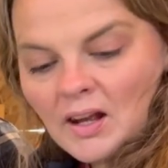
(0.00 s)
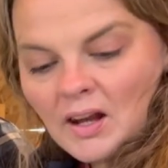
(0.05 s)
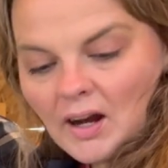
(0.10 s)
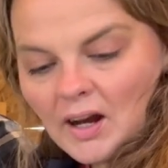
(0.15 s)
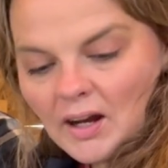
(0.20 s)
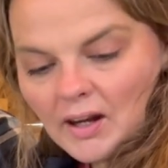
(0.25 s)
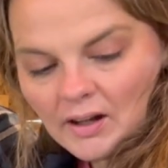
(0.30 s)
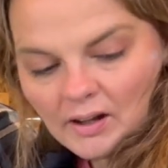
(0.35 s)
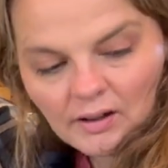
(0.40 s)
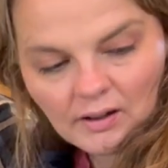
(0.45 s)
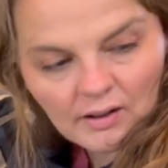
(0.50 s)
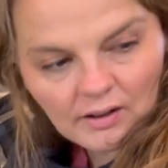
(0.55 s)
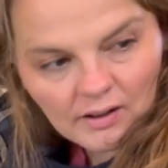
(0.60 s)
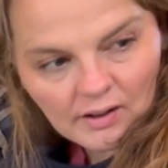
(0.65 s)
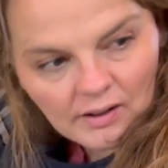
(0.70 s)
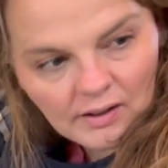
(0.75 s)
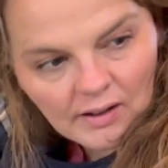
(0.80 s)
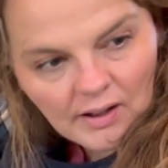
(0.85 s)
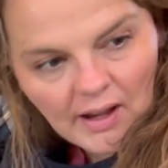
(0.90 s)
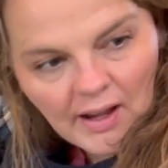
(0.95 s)

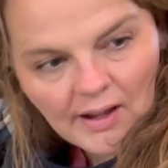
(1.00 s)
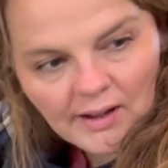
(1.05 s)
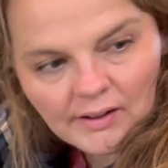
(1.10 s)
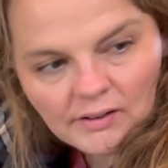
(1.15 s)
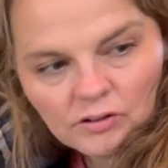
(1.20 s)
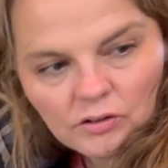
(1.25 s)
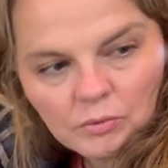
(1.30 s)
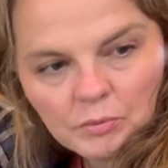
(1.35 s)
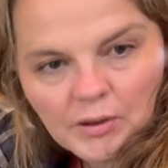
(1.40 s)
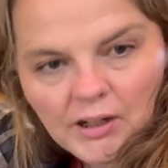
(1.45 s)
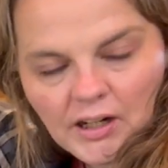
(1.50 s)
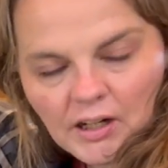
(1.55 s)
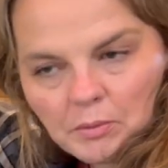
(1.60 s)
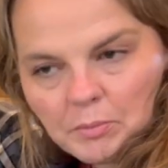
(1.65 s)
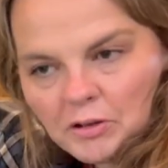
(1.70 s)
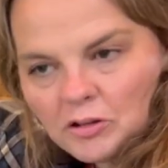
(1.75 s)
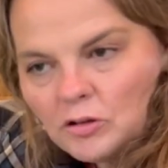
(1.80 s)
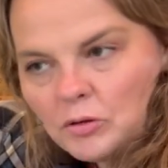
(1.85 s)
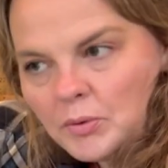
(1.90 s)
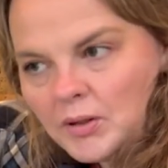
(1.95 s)
And we're going to
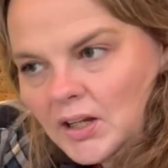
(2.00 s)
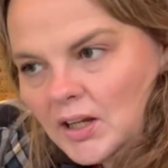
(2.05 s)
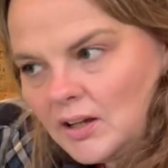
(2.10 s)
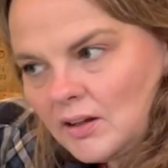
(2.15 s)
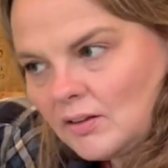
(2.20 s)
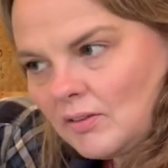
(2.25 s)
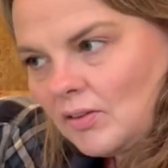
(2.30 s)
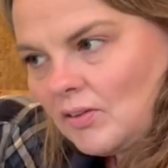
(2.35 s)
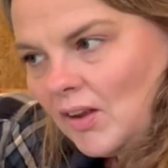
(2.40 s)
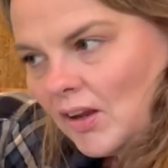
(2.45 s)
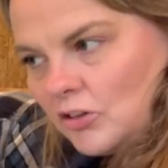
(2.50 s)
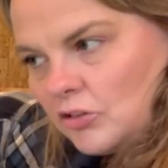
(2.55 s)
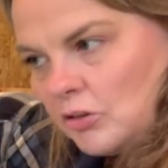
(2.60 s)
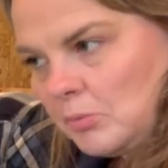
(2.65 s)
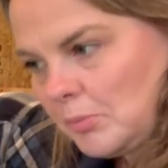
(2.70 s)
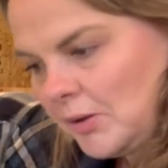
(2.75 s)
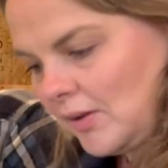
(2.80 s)
be doing it section by